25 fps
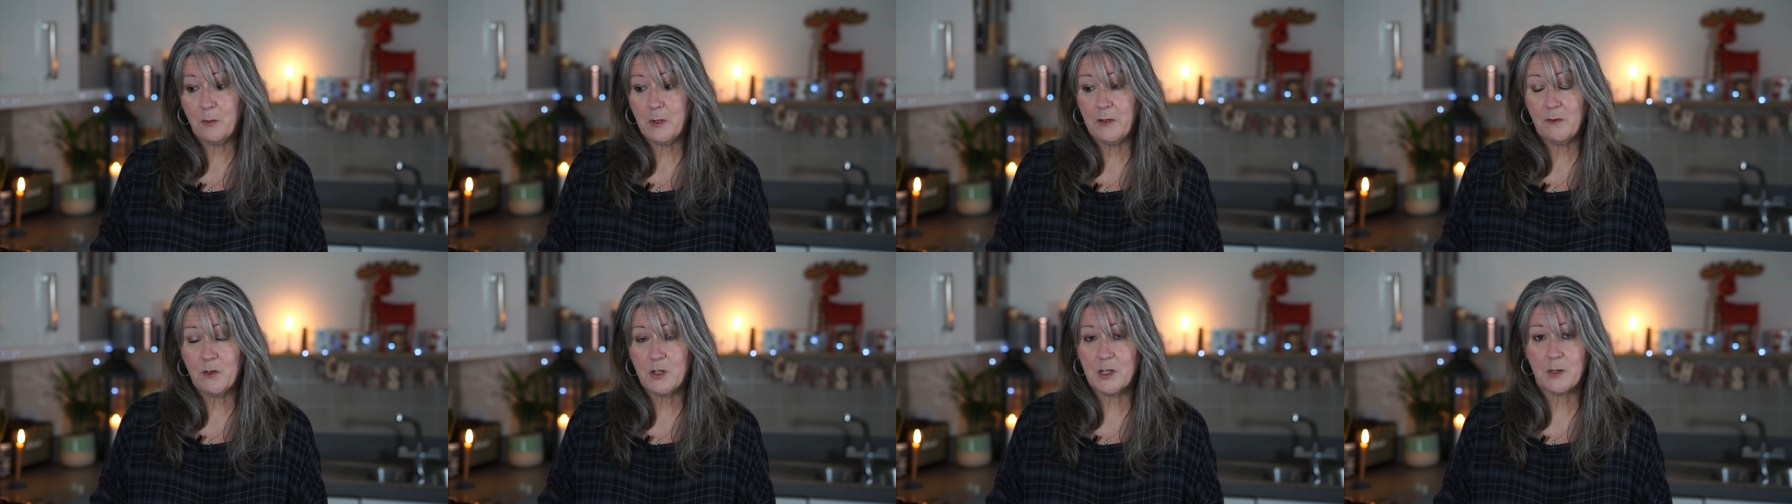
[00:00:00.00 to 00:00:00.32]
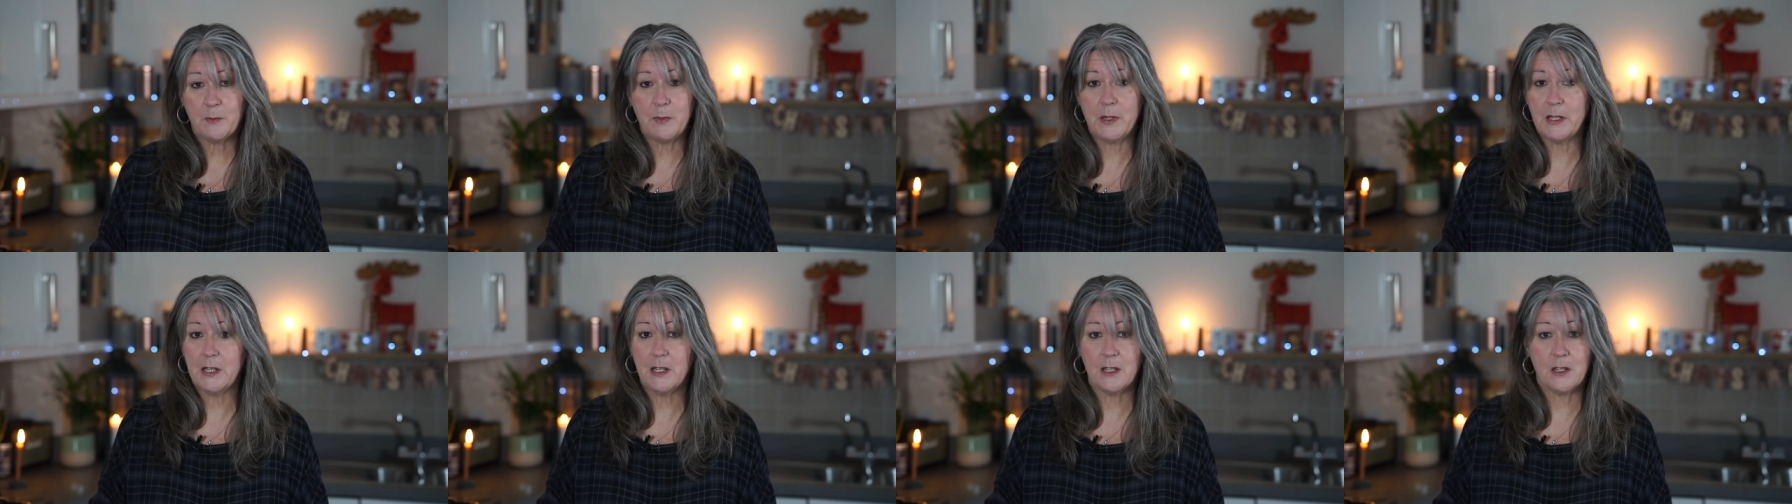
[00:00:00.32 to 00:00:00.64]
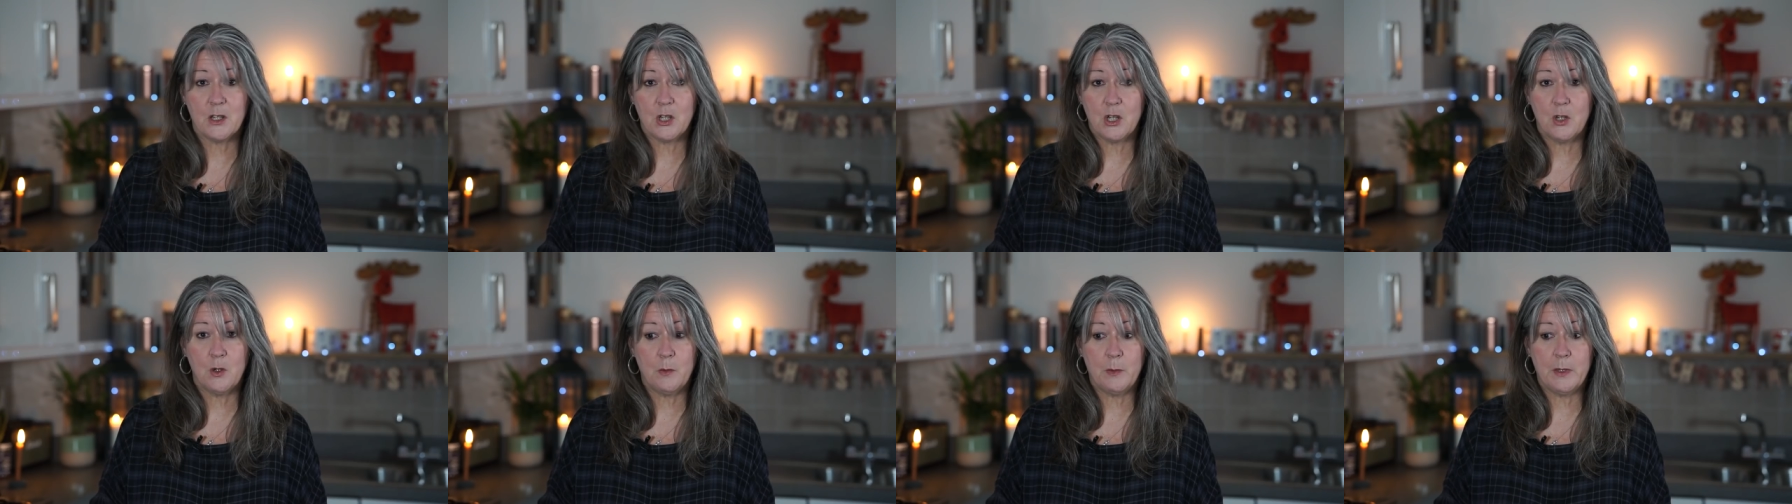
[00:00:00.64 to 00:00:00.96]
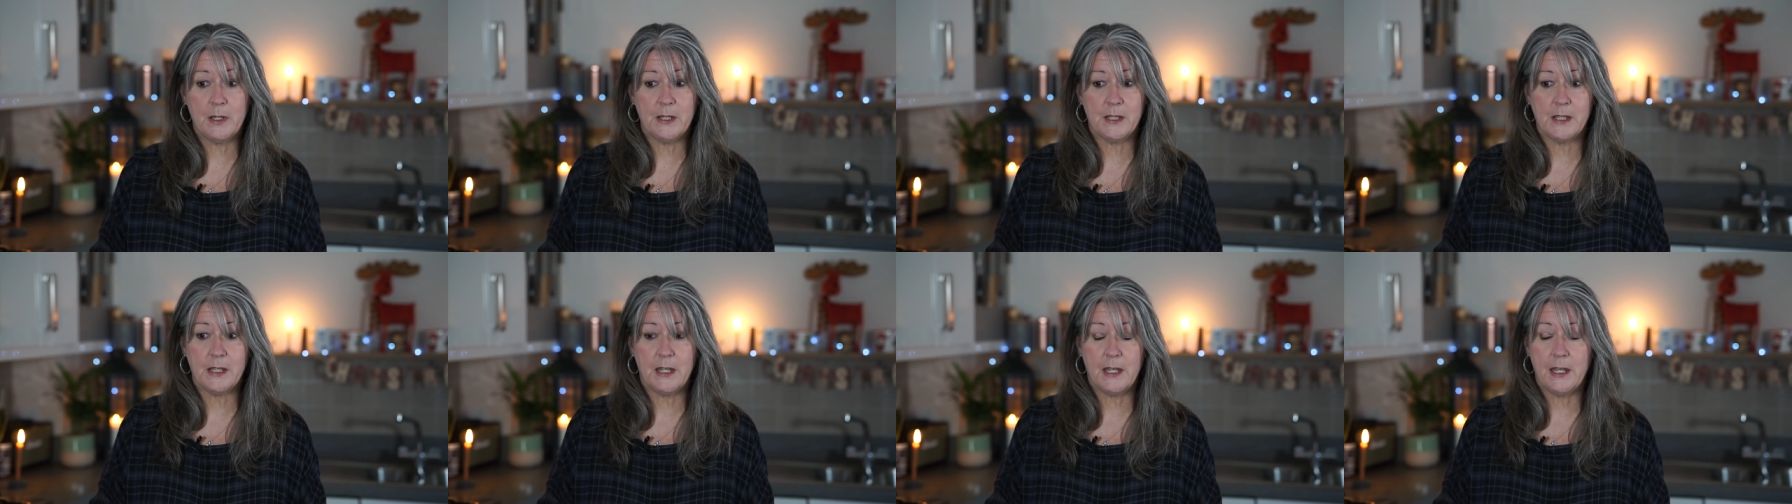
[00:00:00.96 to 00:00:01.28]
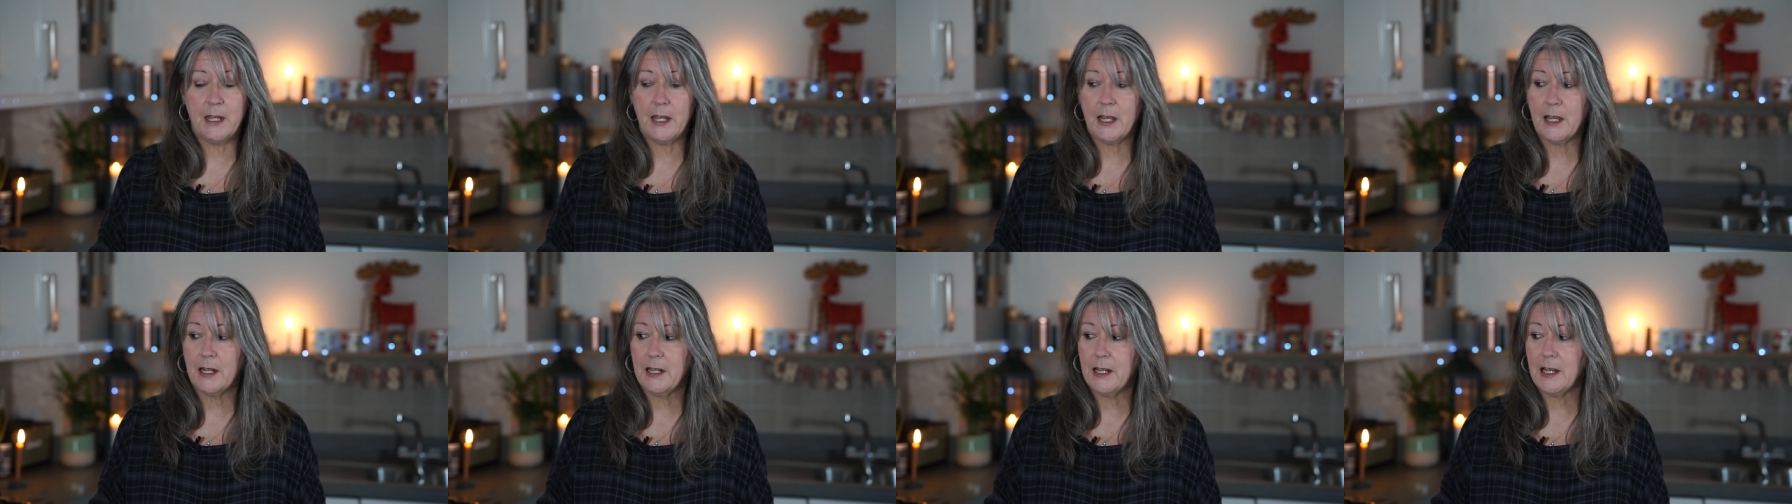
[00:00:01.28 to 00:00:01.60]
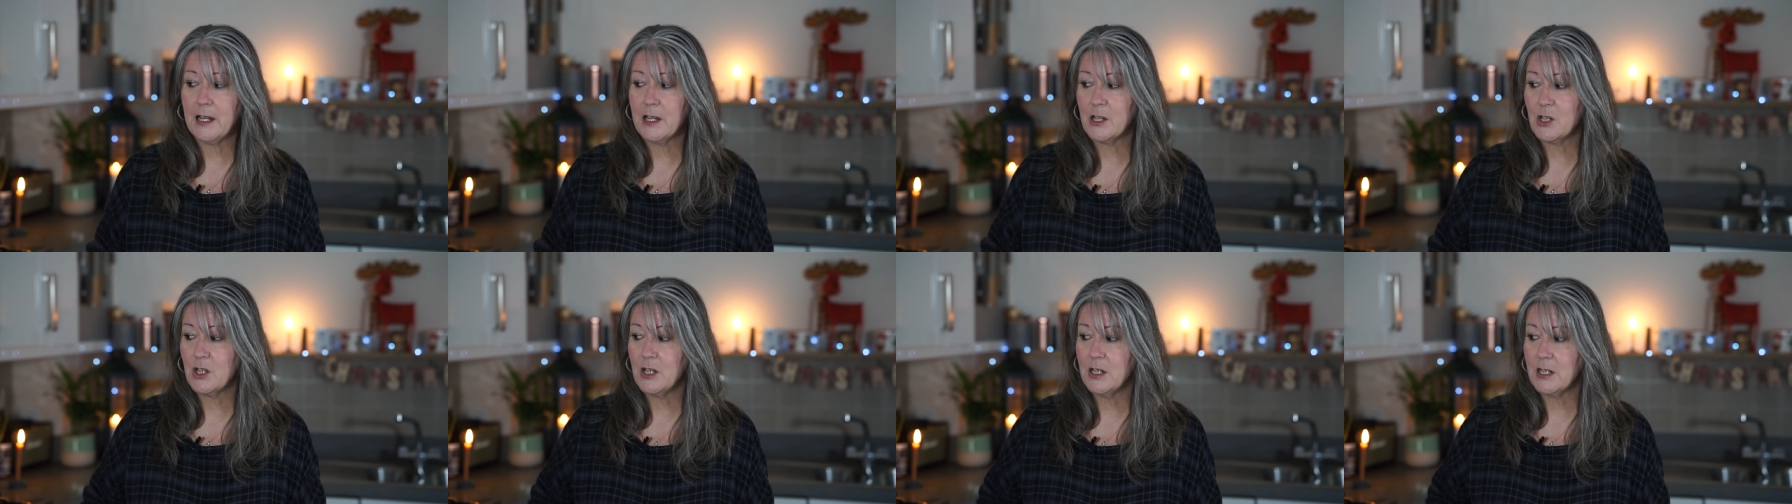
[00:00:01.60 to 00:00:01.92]
We've just been too busy, and it
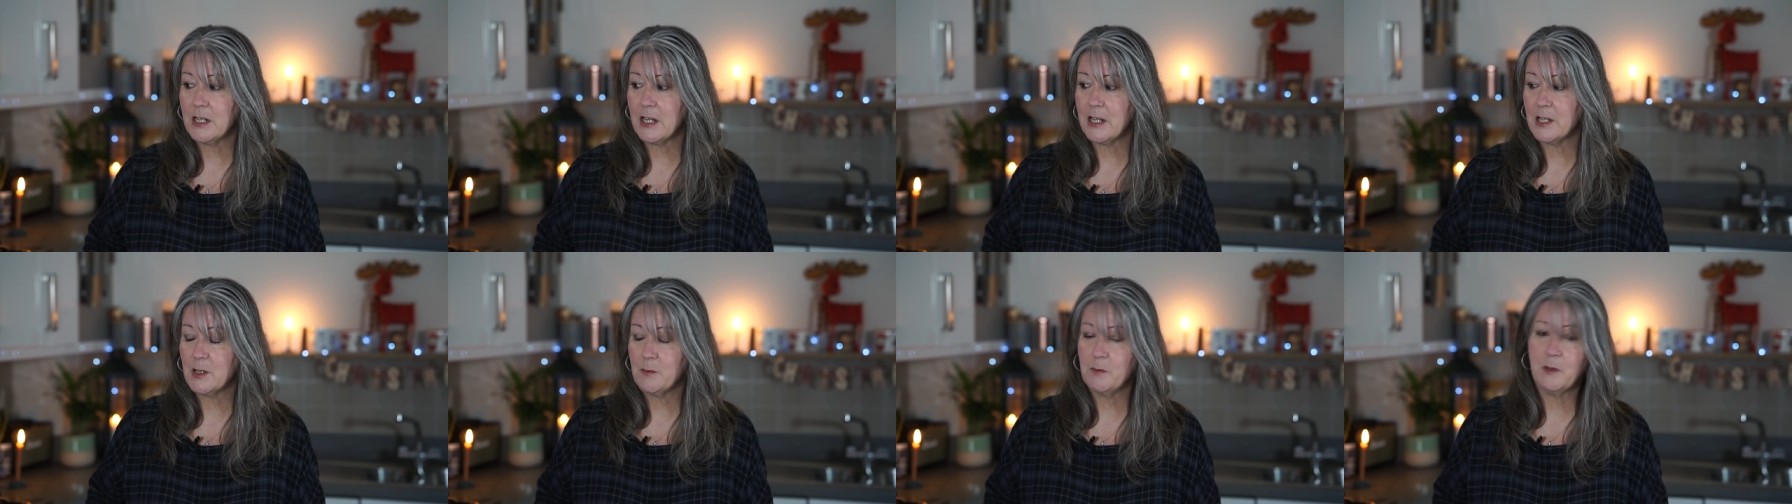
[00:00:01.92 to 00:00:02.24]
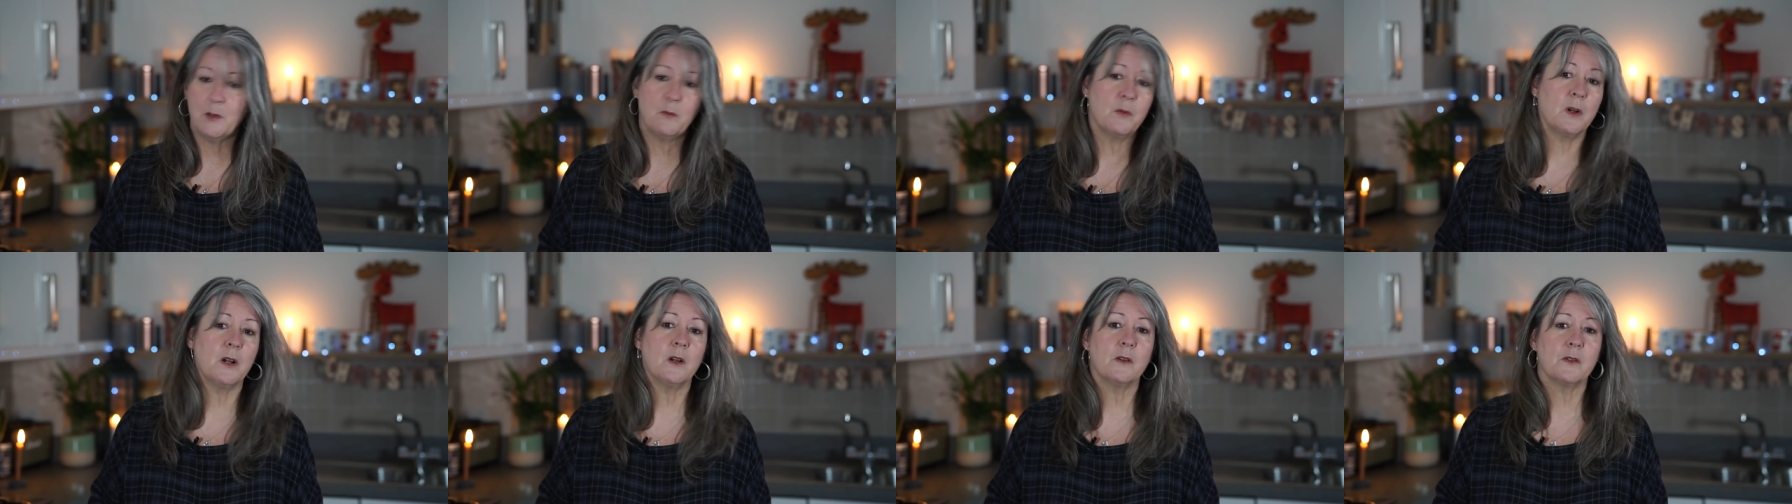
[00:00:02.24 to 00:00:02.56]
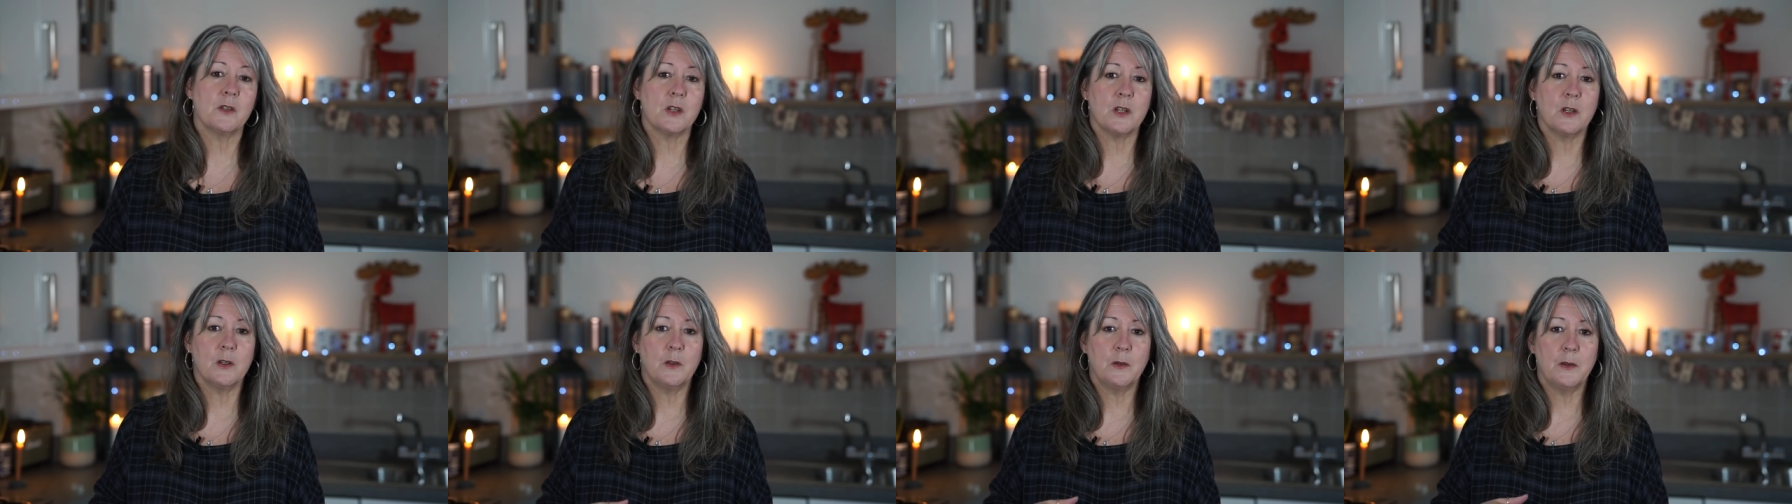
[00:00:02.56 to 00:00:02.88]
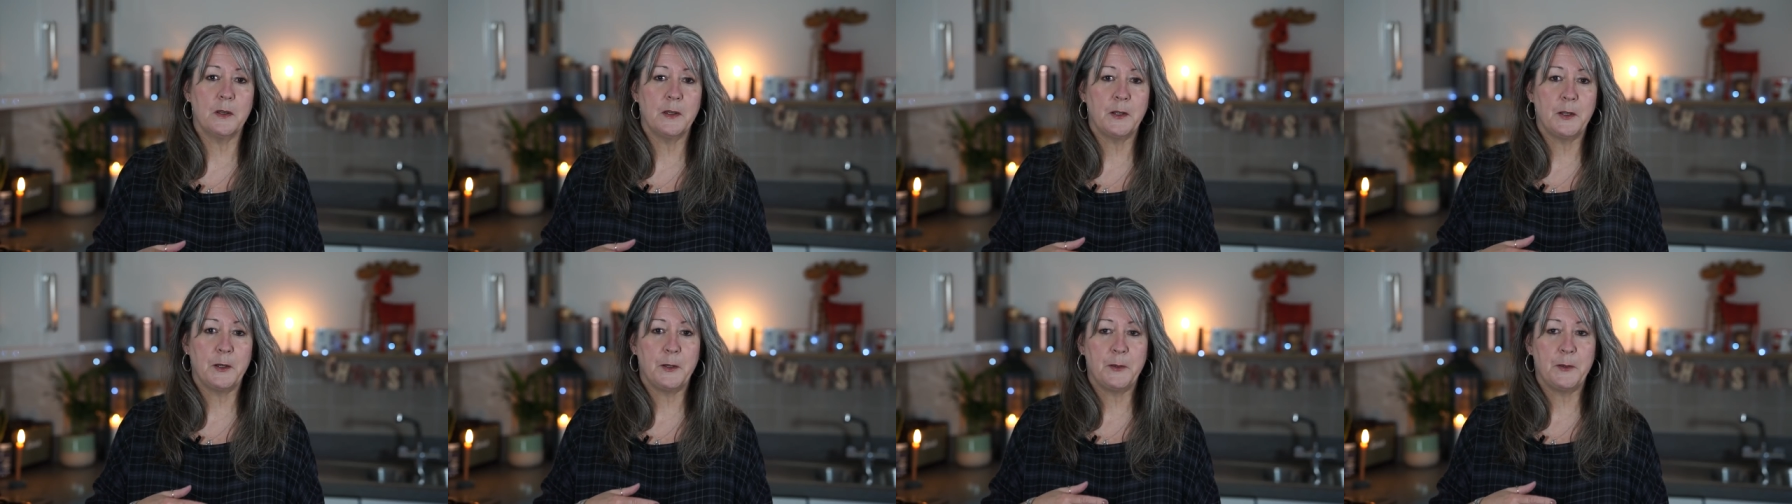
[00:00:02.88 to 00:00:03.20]
actually takes me a while to